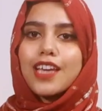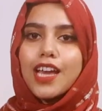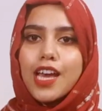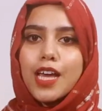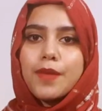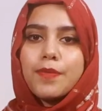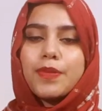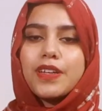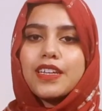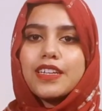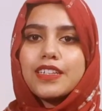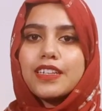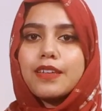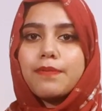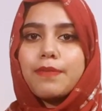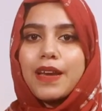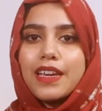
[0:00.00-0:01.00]
Yahan par
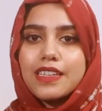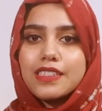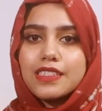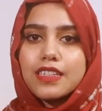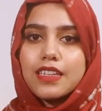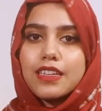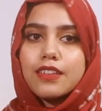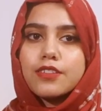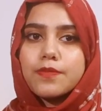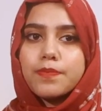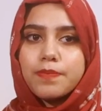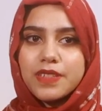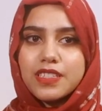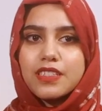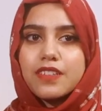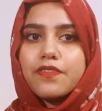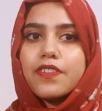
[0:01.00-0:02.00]
inki bikes ke
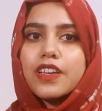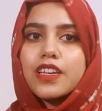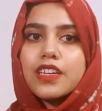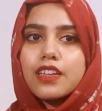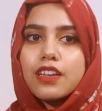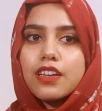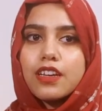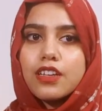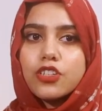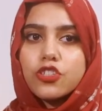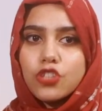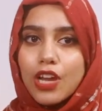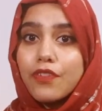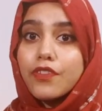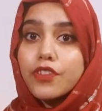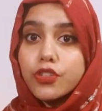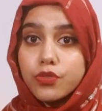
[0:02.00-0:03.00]
specific
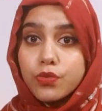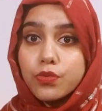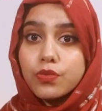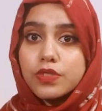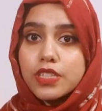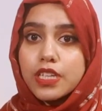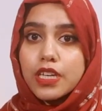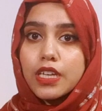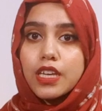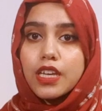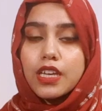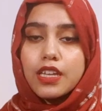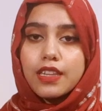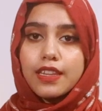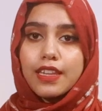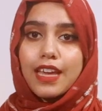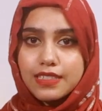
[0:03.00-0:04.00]
traffic rules hain.
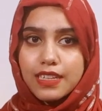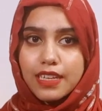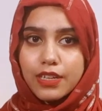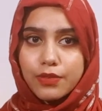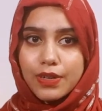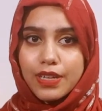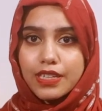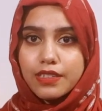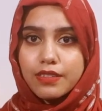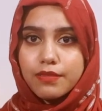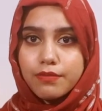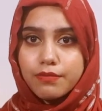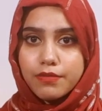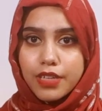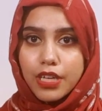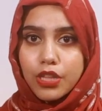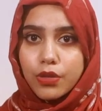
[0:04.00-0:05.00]
They have red,
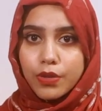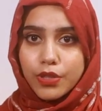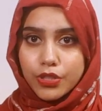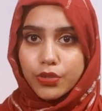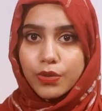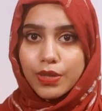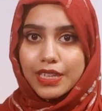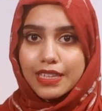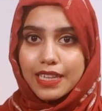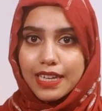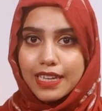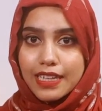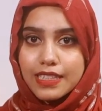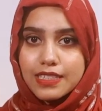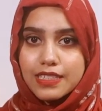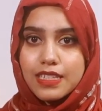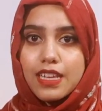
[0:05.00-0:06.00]
yellow and green
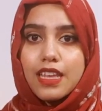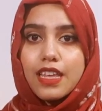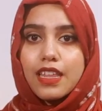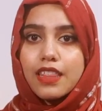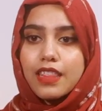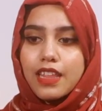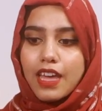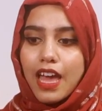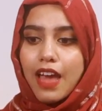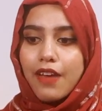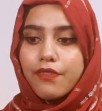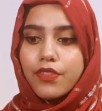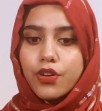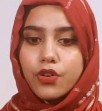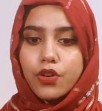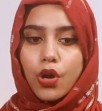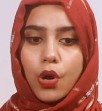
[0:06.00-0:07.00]
lights. They have
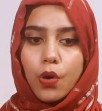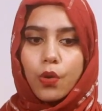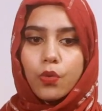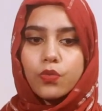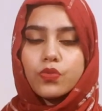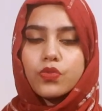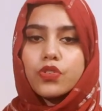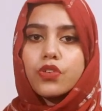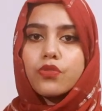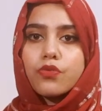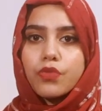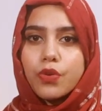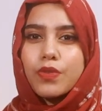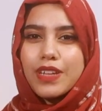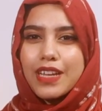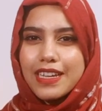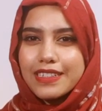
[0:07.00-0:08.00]
their own
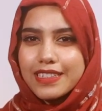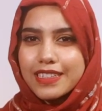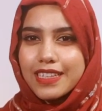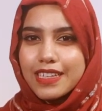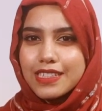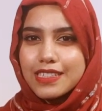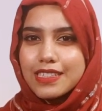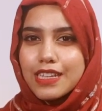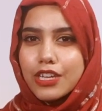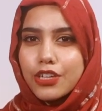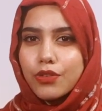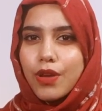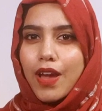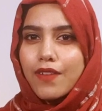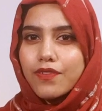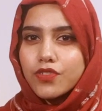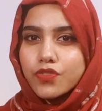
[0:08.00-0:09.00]
road etiquettes that you
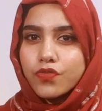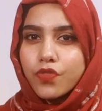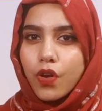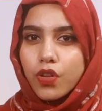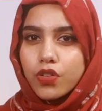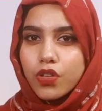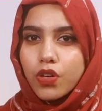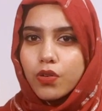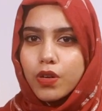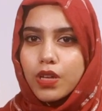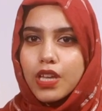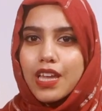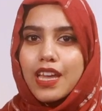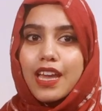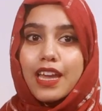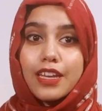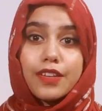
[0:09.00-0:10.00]
have to follow,
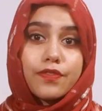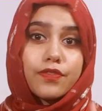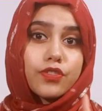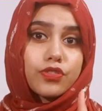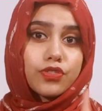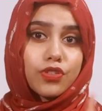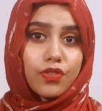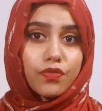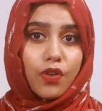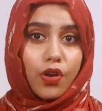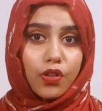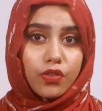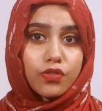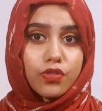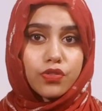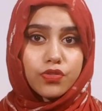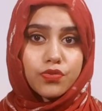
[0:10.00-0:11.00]
and if you don't follow
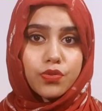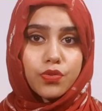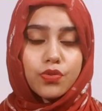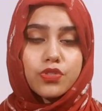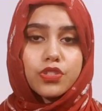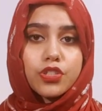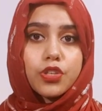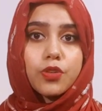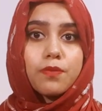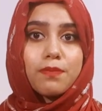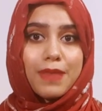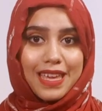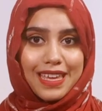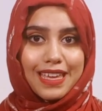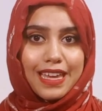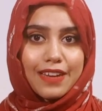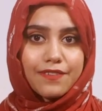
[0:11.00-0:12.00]
those rules, you
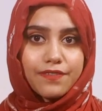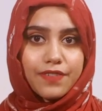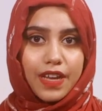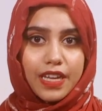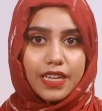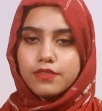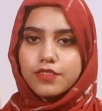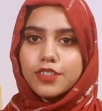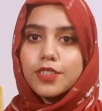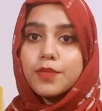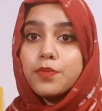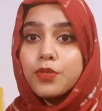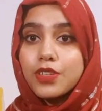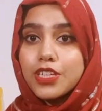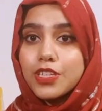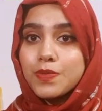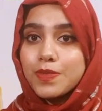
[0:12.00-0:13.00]
may get fined. The
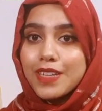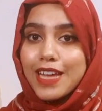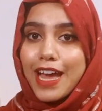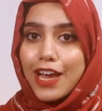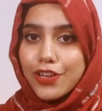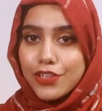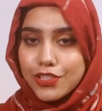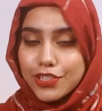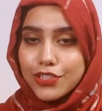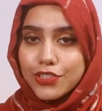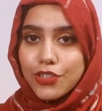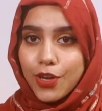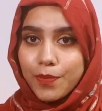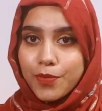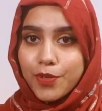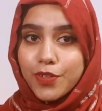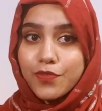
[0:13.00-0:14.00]
police would actually
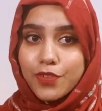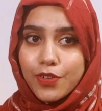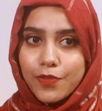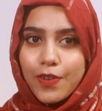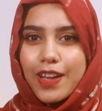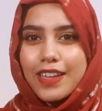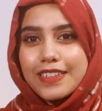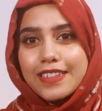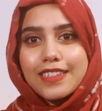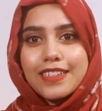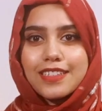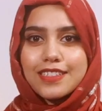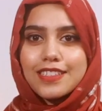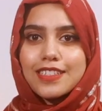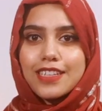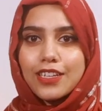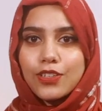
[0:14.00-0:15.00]
stop you for violating
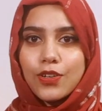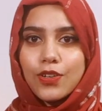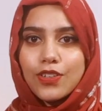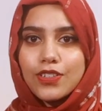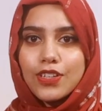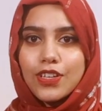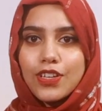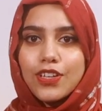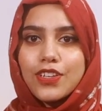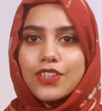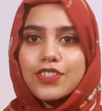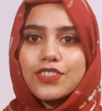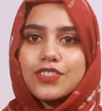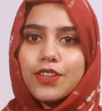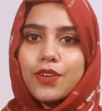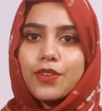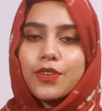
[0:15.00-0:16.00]
the signal.
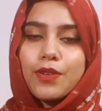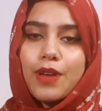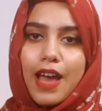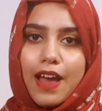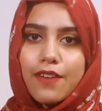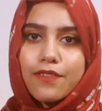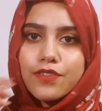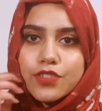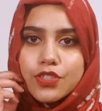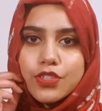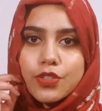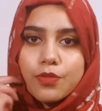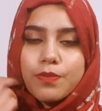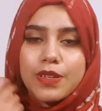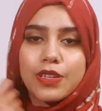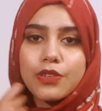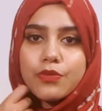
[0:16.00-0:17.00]
So you have
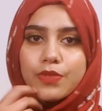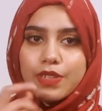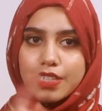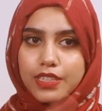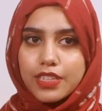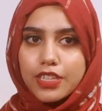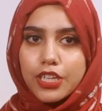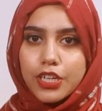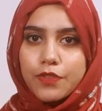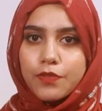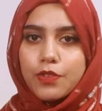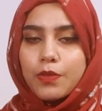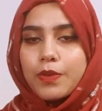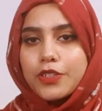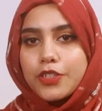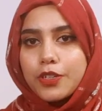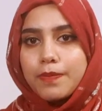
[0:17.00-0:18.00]
to be really
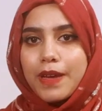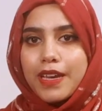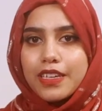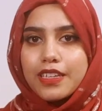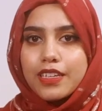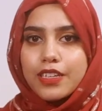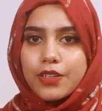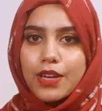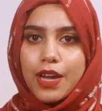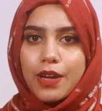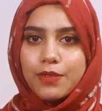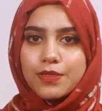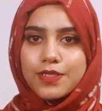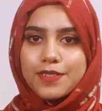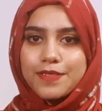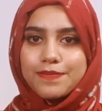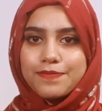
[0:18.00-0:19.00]
careful when you're biking
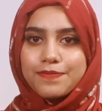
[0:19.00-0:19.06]
around.